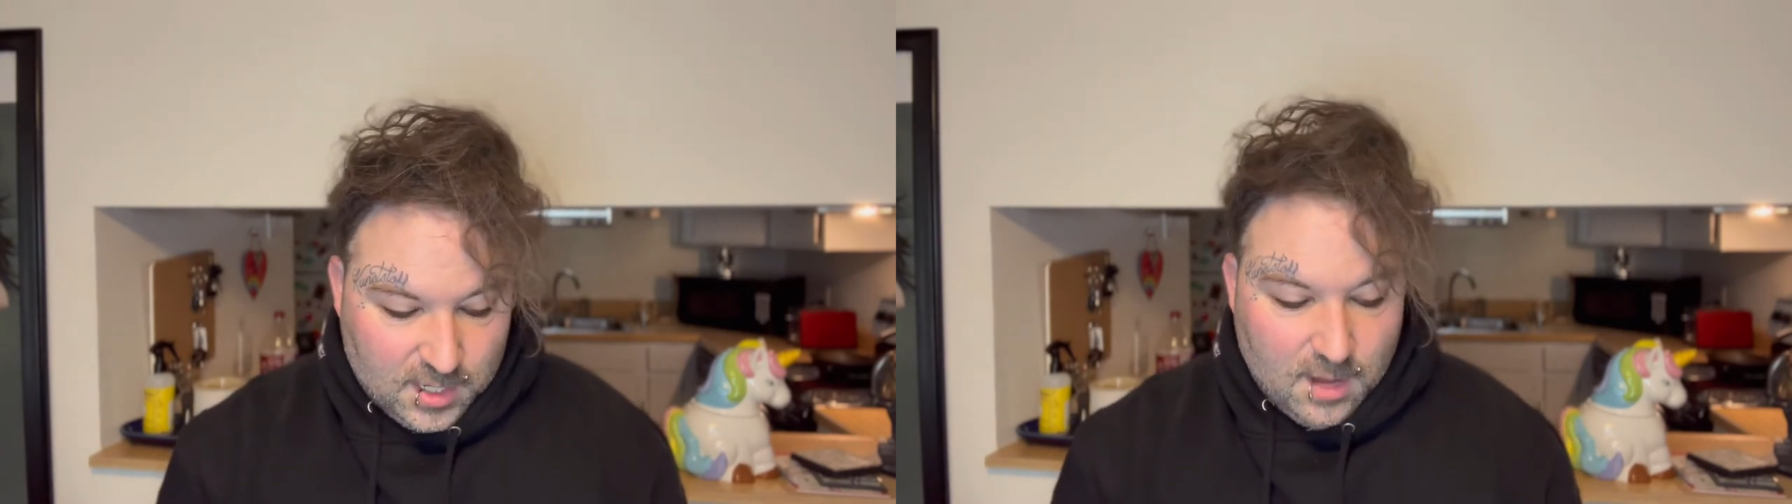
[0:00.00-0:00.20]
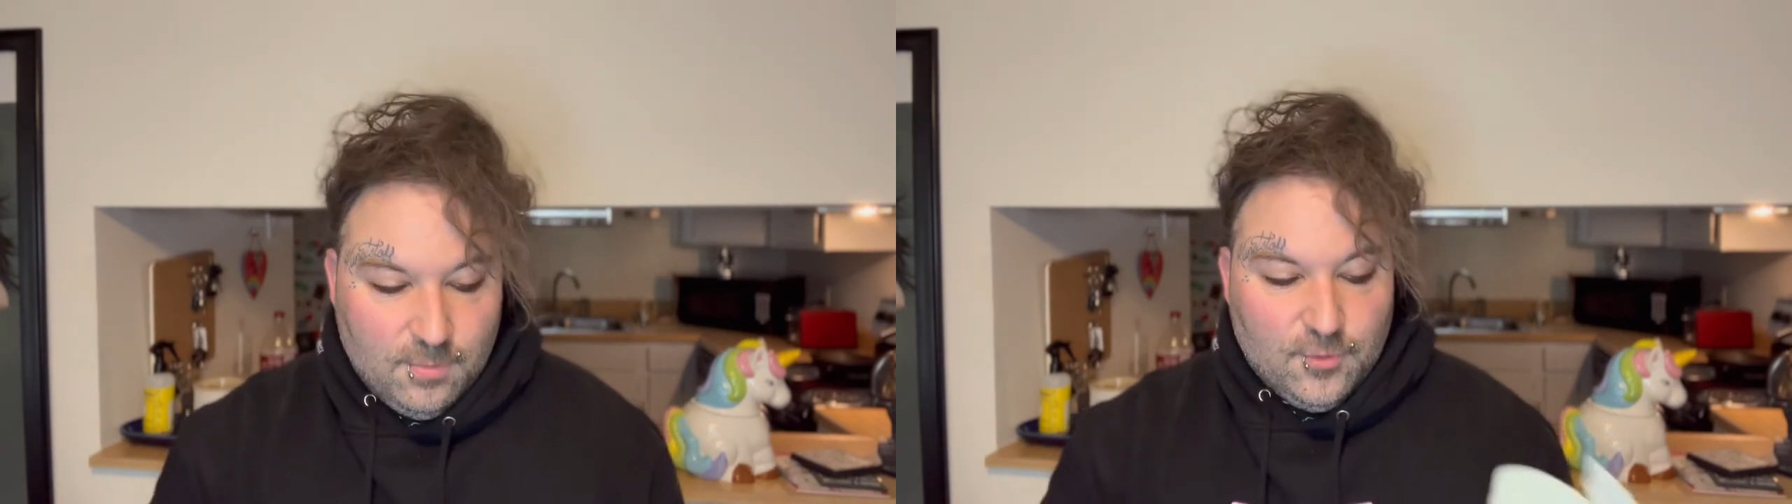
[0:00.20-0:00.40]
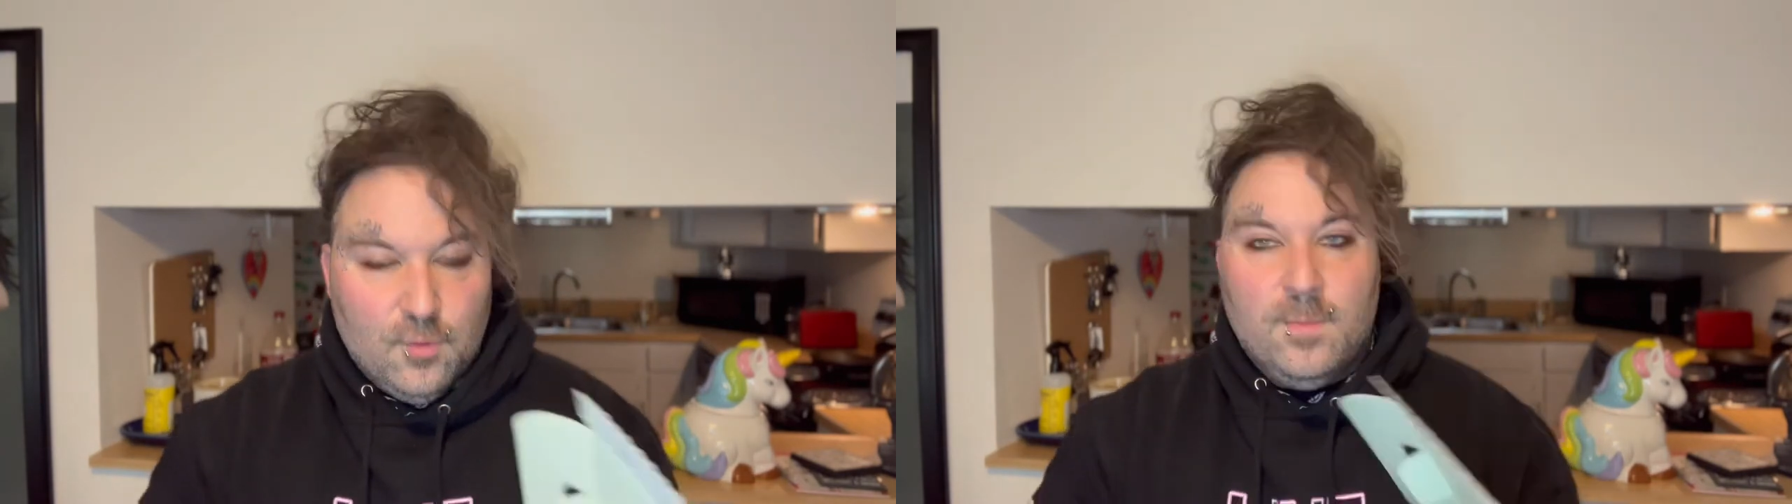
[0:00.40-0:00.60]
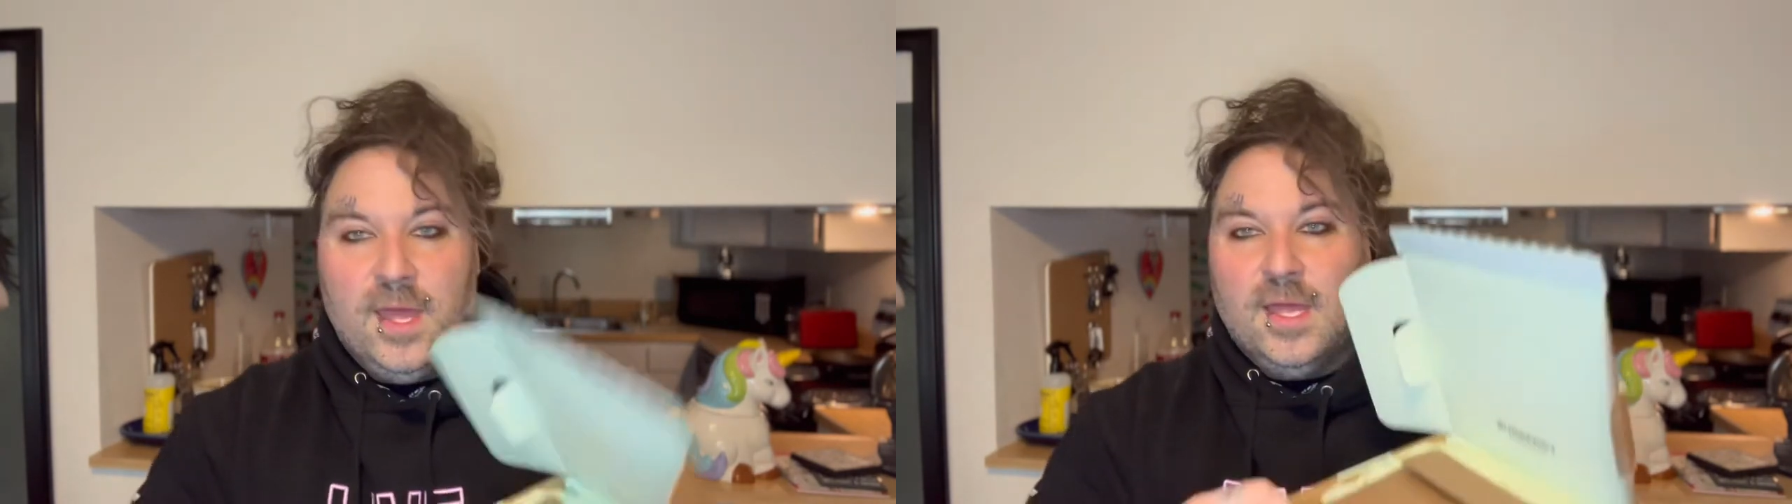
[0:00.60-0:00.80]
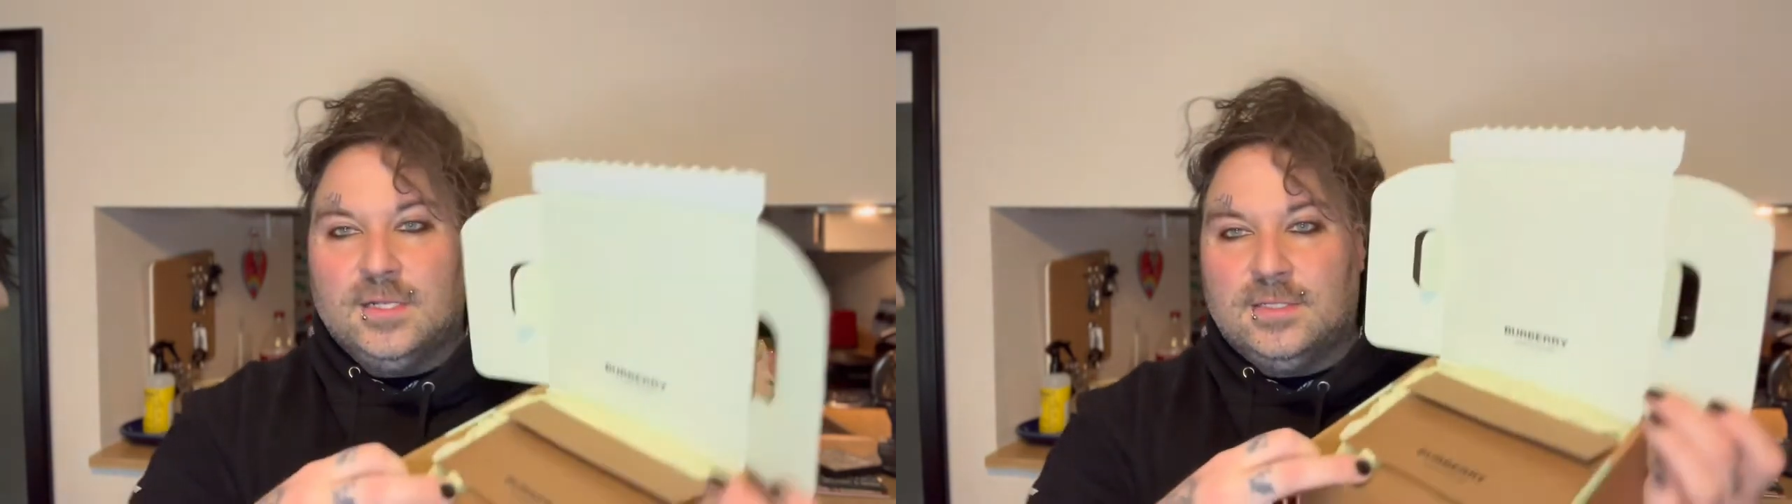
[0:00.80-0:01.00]
come through,
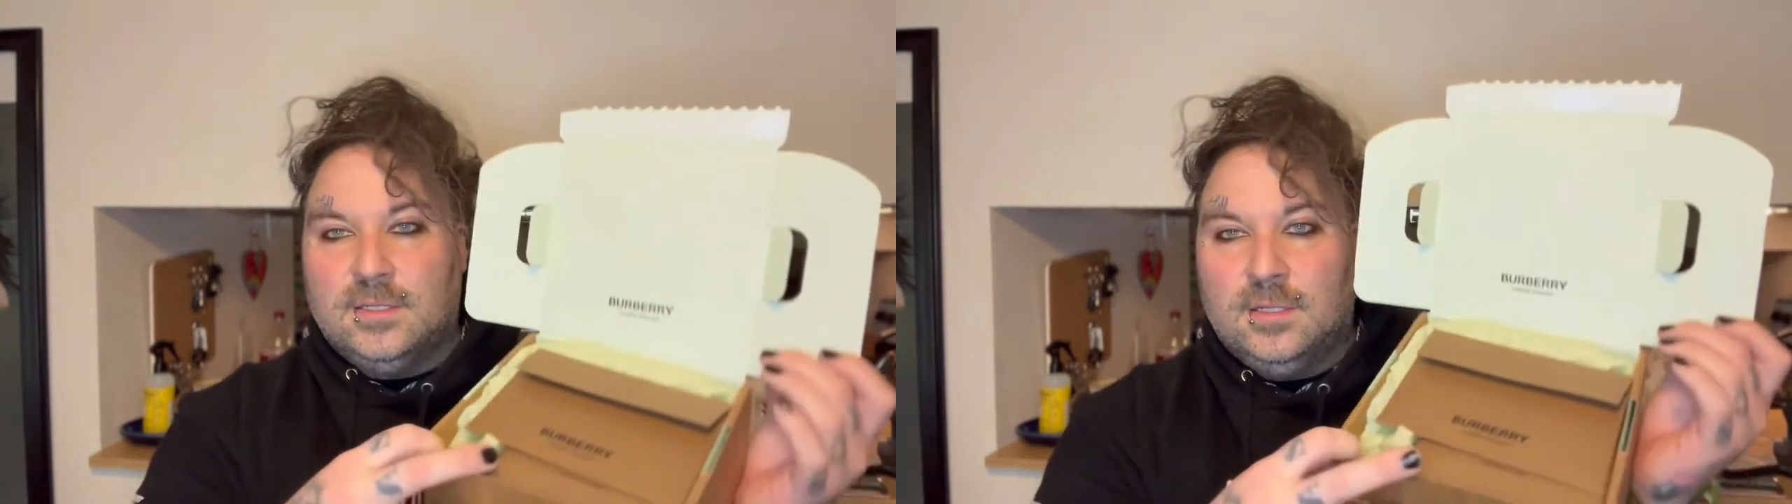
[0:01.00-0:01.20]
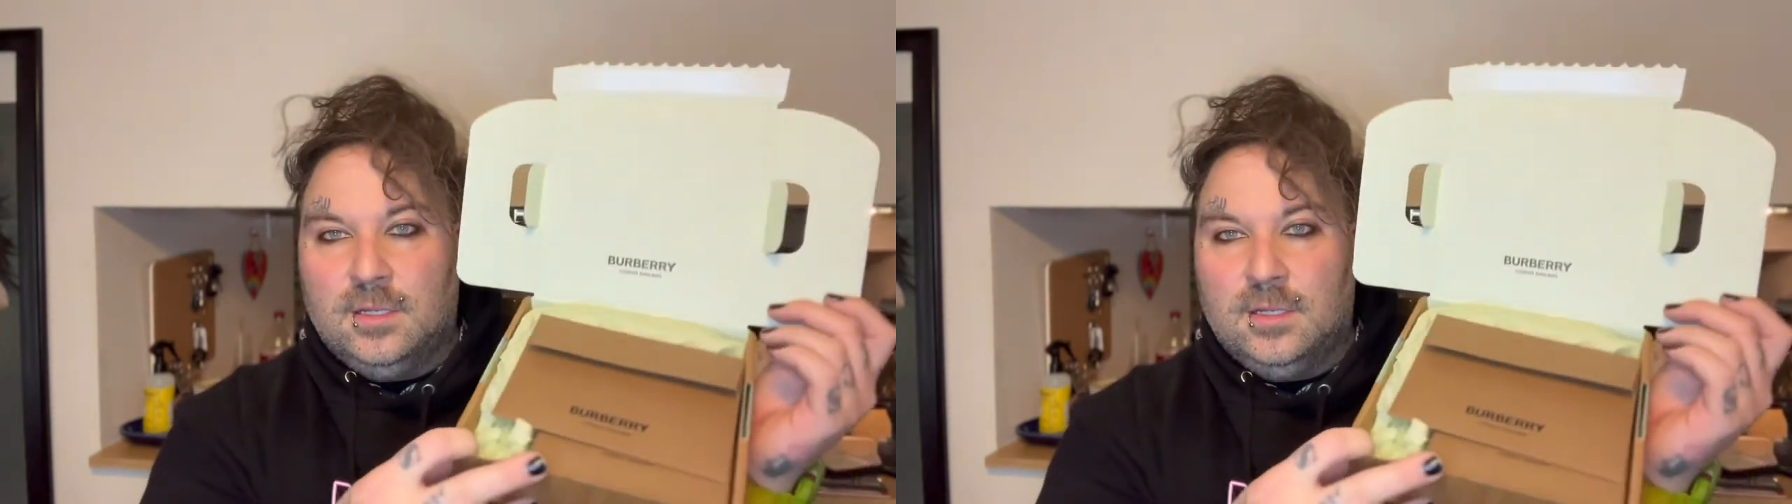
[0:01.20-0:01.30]
mint.